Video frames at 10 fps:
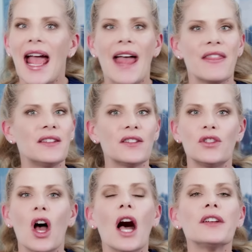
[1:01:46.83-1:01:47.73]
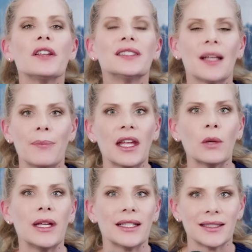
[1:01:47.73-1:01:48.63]
and this is not
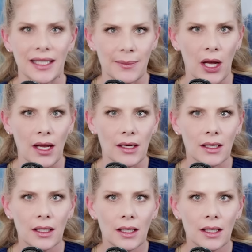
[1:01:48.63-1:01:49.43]
something we can sleep on.